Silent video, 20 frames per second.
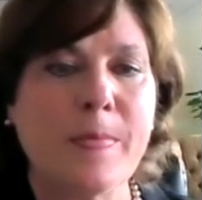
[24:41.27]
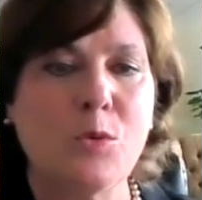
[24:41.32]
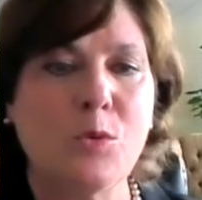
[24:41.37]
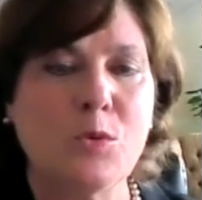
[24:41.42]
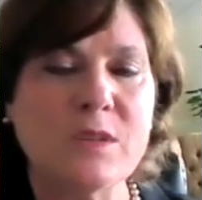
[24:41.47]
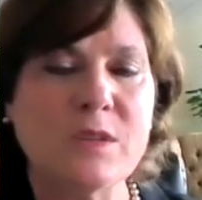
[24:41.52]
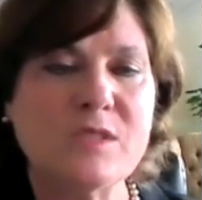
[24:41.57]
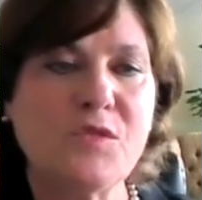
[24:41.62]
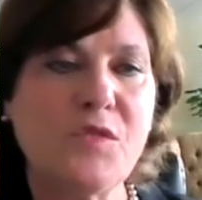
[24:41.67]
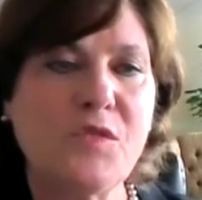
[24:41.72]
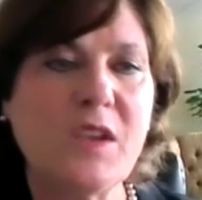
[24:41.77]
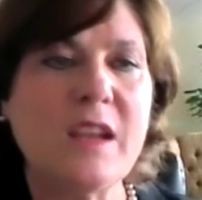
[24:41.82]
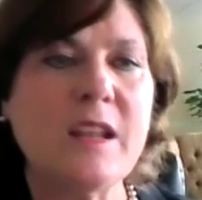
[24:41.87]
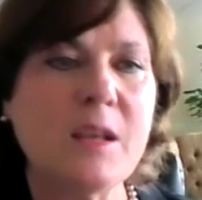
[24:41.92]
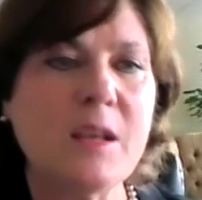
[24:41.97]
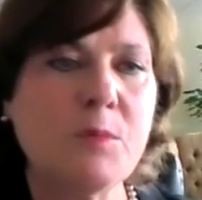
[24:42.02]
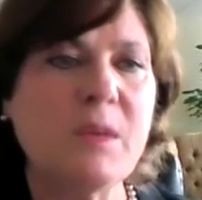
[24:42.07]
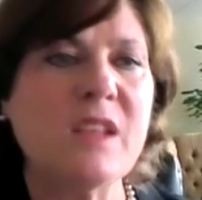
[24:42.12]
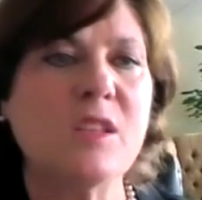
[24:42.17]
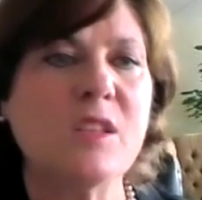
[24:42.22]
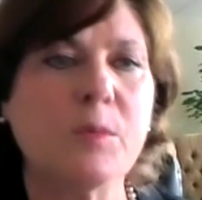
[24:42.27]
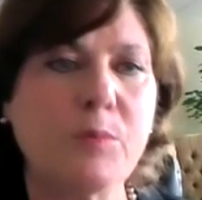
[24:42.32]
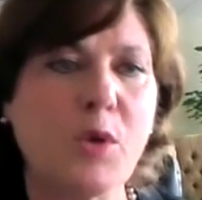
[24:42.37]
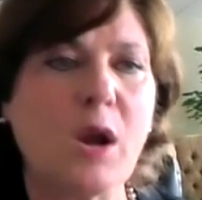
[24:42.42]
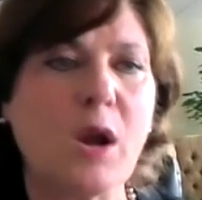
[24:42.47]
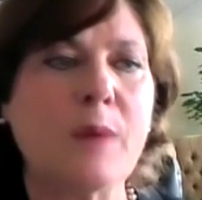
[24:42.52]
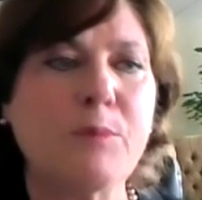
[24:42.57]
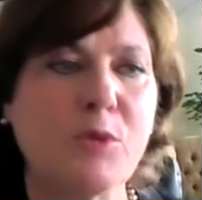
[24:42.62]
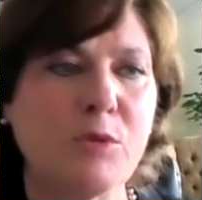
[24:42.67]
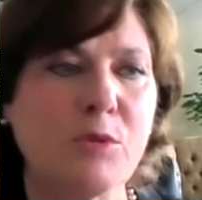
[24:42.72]
was feeding me the
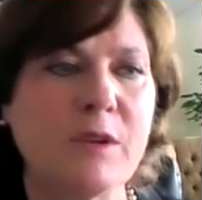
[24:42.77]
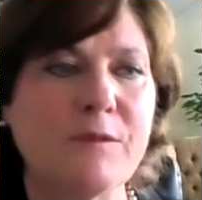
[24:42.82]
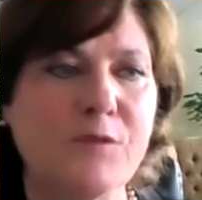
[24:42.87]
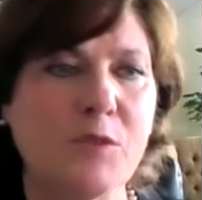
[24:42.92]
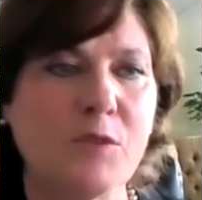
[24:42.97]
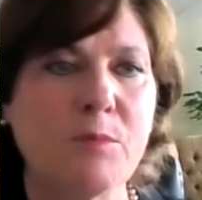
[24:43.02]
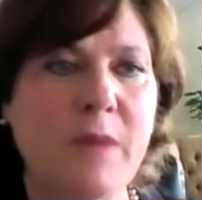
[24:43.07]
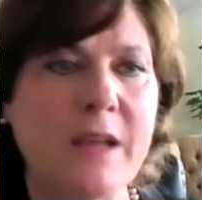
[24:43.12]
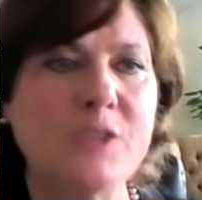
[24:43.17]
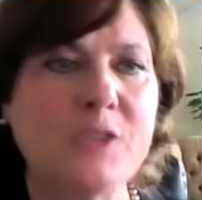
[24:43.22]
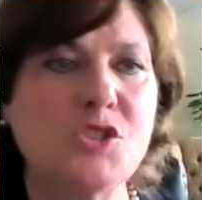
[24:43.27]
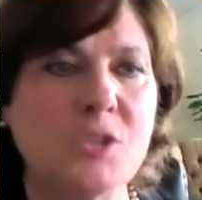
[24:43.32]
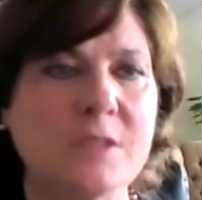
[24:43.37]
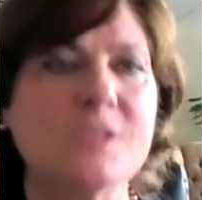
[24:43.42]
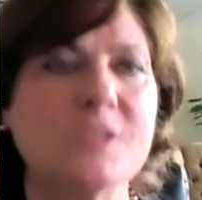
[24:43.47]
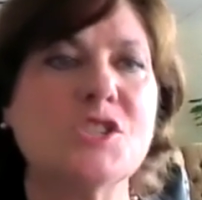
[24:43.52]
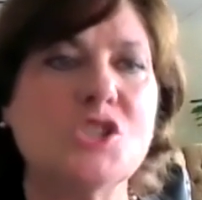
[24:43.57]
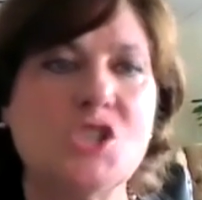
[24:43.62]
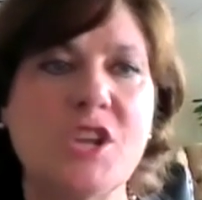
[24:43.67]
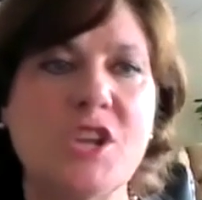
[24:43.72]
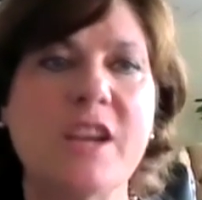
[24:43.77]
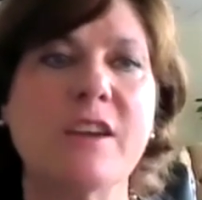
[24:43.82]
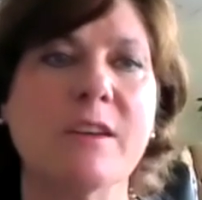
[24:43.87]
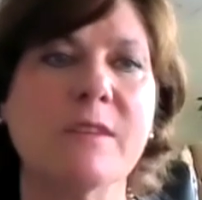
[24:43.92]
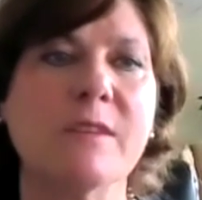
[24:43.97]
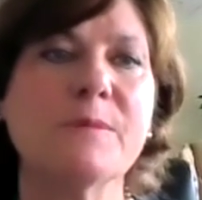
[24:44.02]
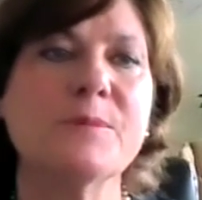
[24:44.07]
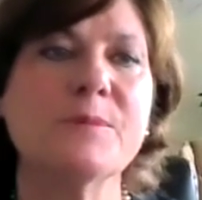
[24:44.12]
proper information to share.